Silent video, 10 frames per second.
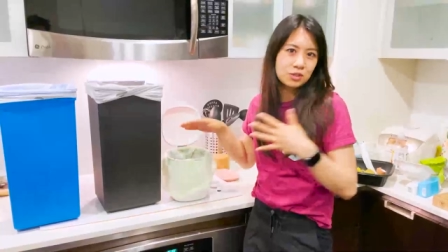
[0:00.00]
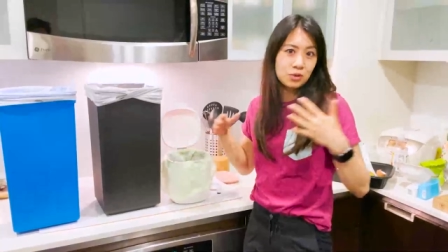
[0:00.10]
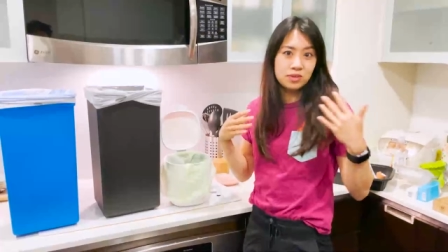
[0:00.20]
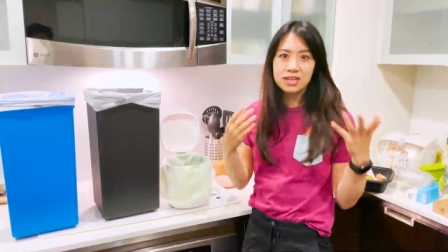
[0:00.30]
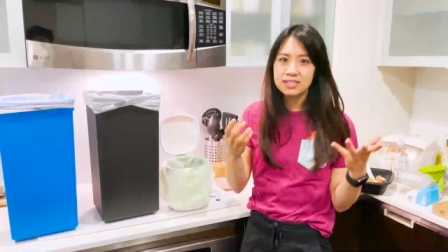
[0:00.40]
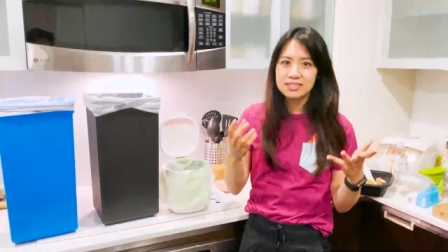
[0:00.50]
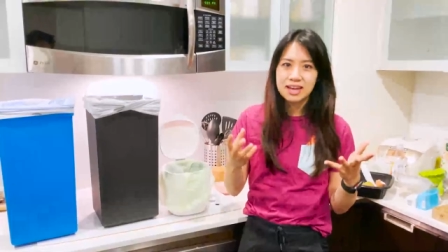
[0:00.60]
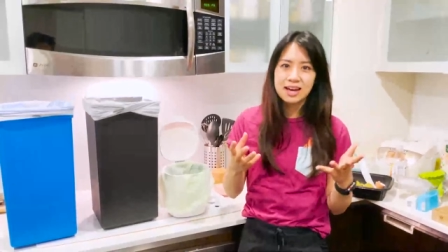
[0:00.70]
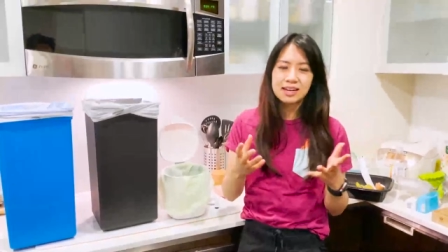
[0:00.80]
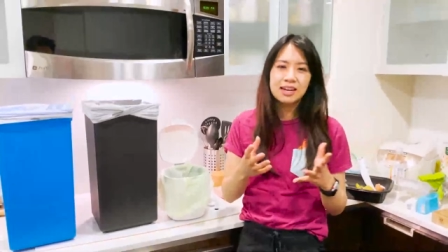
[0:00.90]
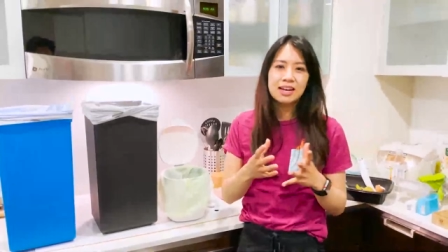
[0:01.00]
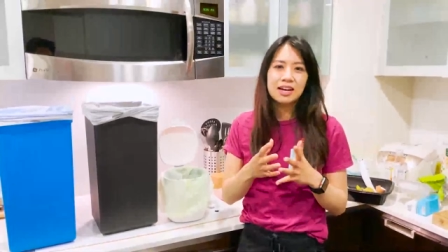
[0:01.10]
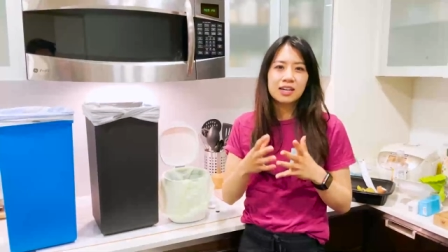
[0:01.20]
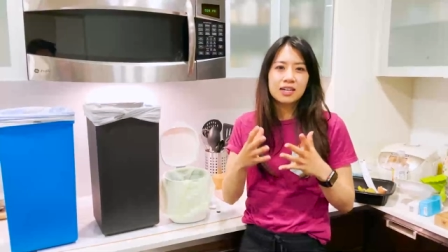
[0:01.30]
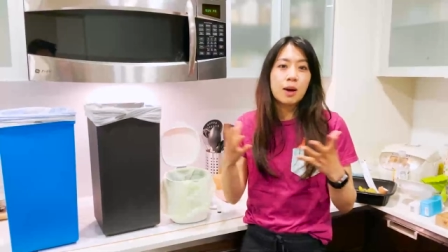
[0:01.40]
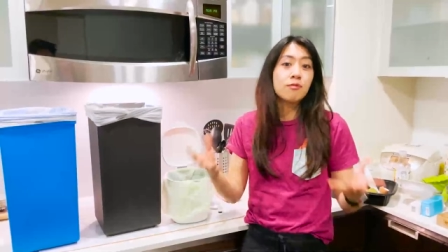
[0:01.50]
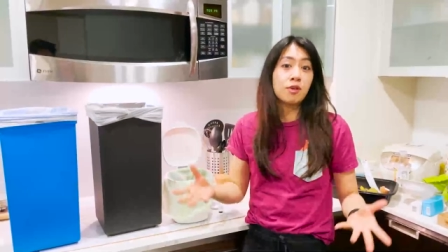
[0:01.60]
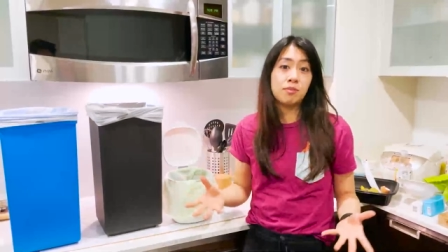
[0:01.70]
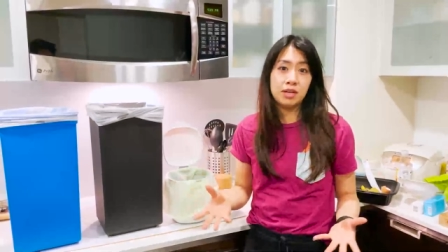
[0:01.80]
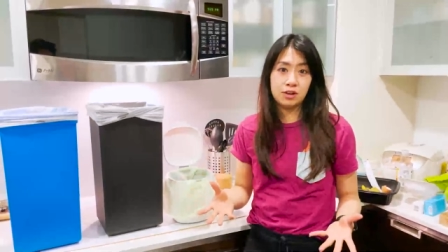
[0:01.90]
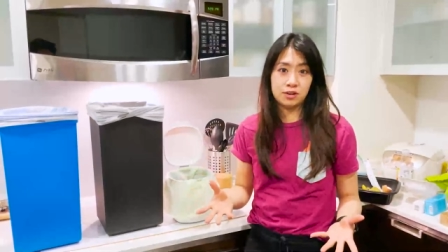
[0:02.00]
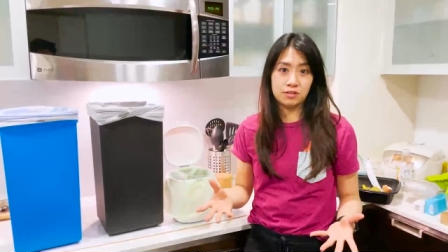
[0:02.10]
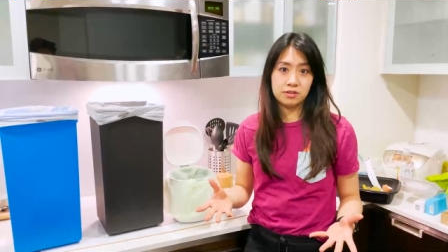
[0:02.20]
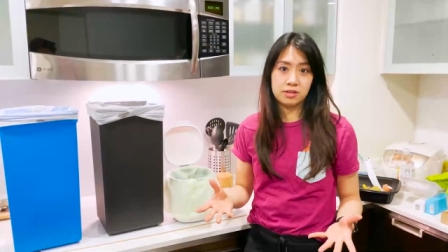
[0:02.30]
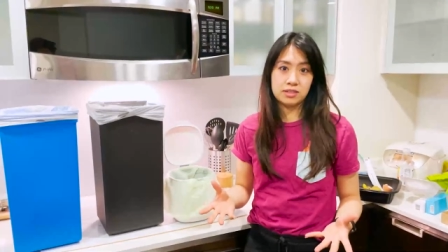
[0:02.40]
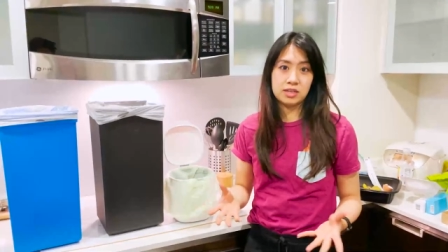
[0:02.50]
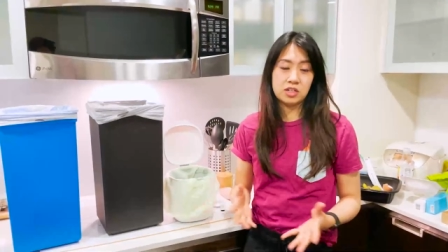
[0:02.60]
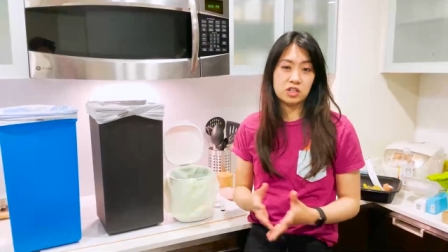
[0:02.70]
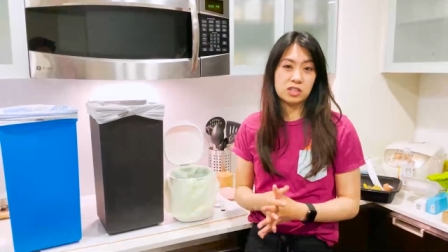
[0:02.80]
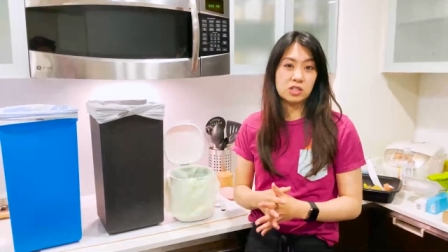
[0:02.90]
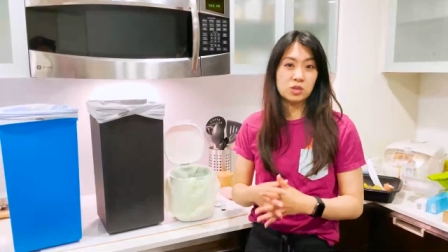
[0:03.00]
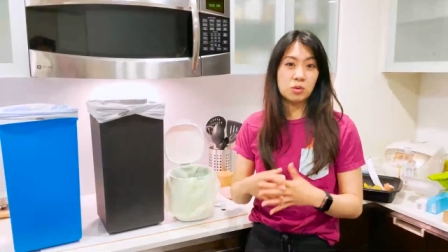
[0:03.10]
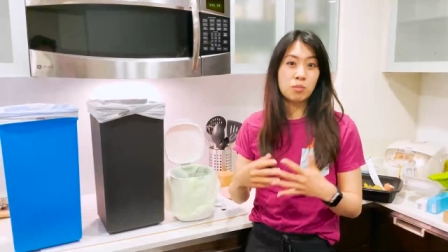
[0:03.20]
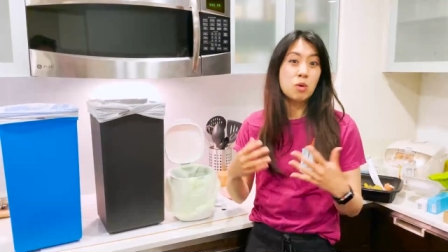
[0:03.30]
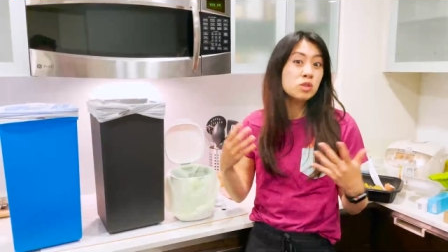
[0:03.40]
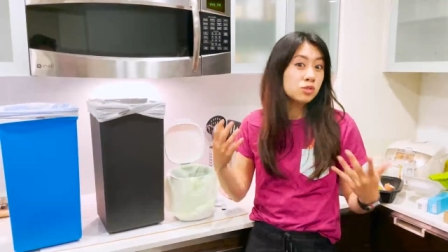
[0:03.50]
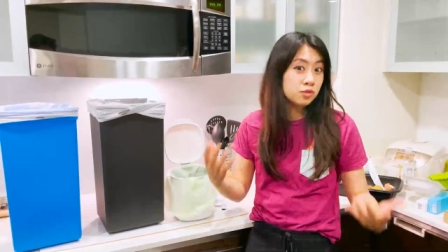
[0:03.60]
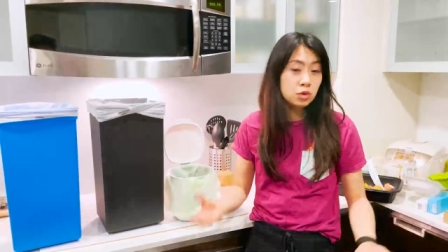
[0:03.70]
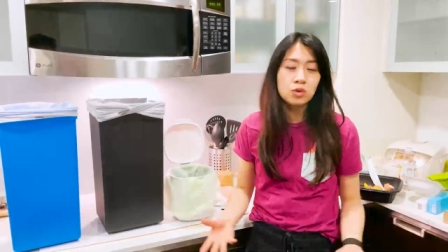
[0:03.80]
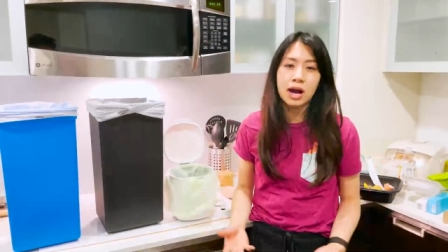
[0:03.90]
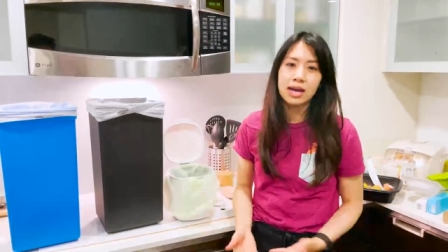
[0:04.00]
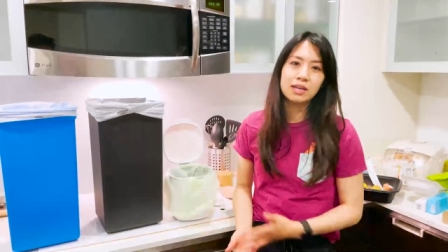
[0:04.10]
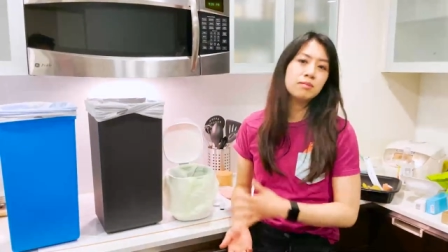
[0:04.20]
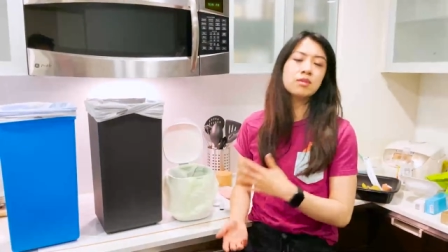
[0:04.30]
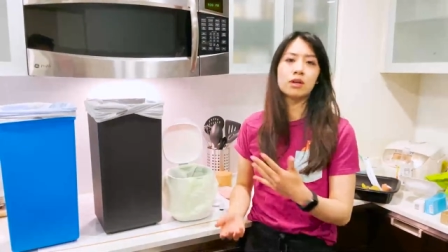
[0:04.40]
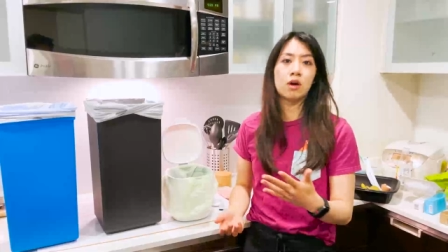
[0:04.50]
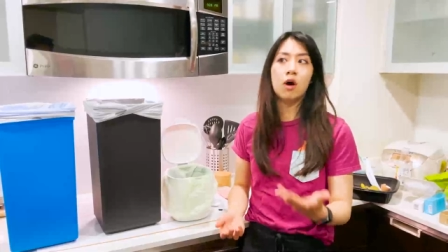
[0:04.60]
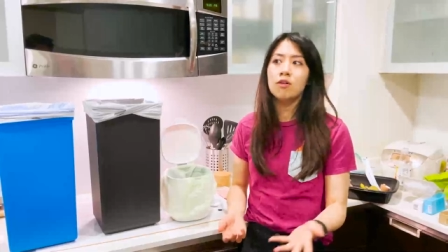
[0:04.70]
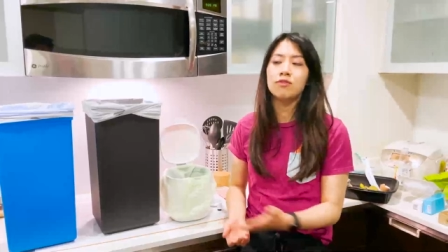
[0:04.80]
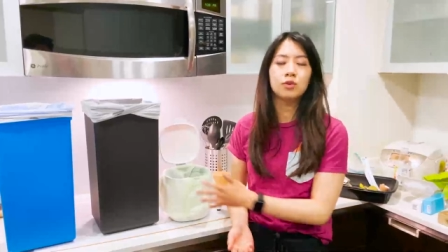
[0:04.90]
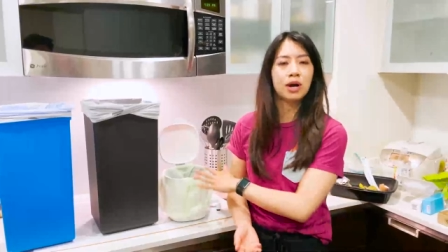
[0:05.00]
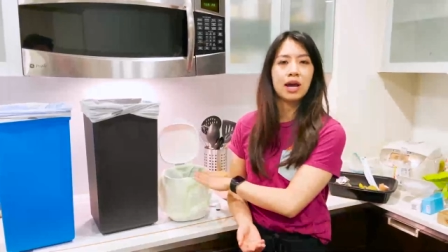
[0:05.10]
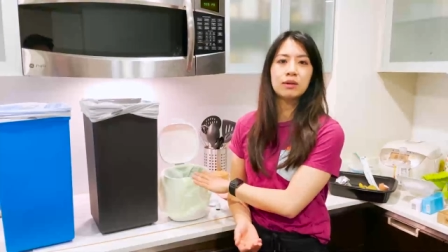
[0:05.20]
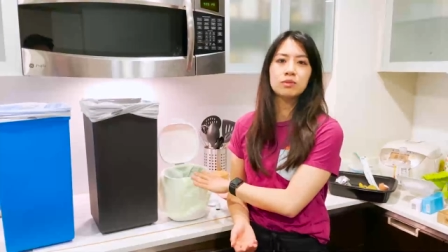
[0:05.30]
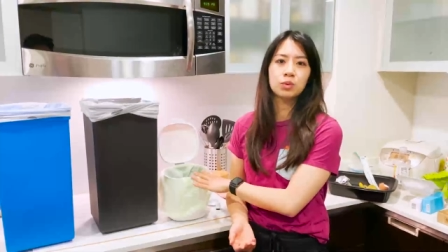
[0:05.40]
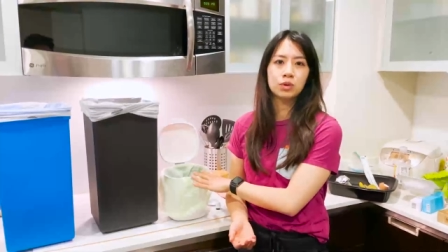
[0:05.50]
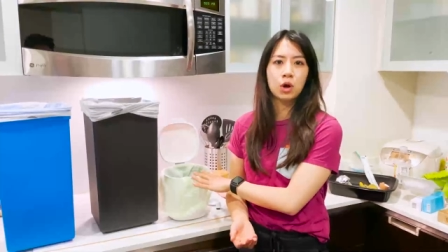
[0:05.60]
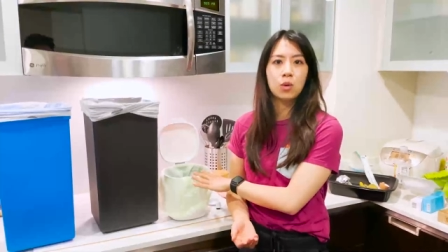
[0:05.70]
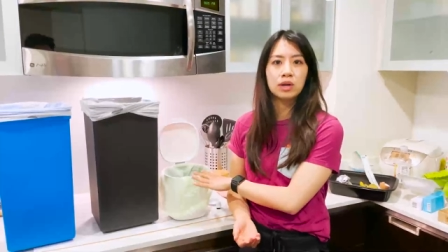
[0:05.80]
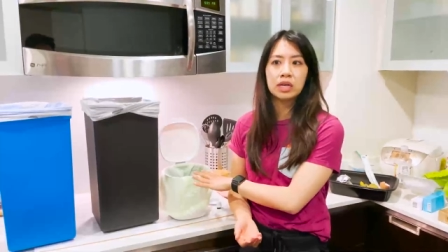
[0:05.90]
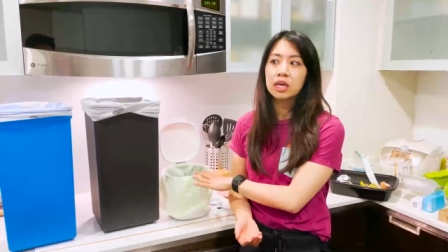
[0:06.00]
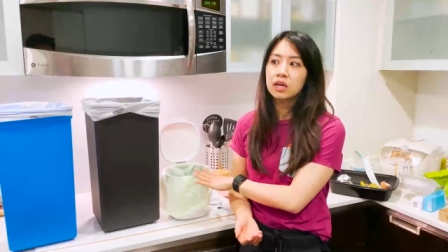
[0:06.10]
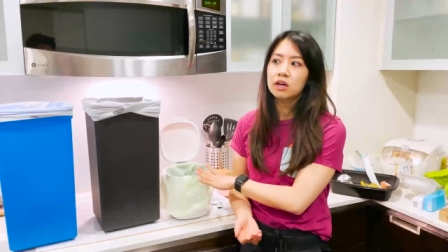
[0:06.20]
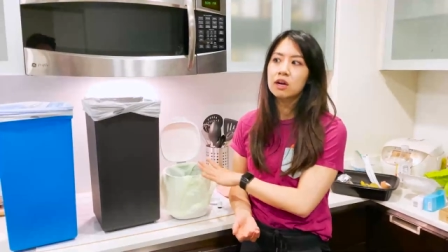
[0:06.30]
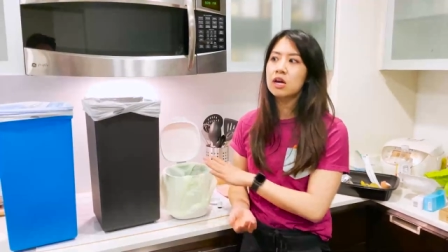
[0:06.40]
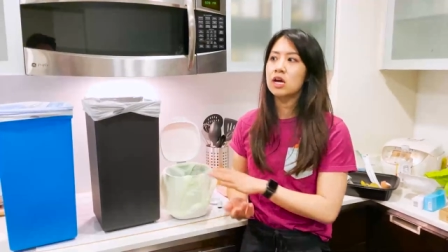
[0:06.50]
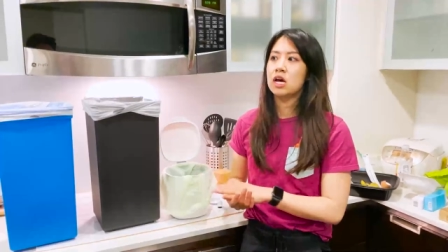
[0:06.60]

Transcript: So things that come from the earth, essentially. So most food items, all food items will go in here.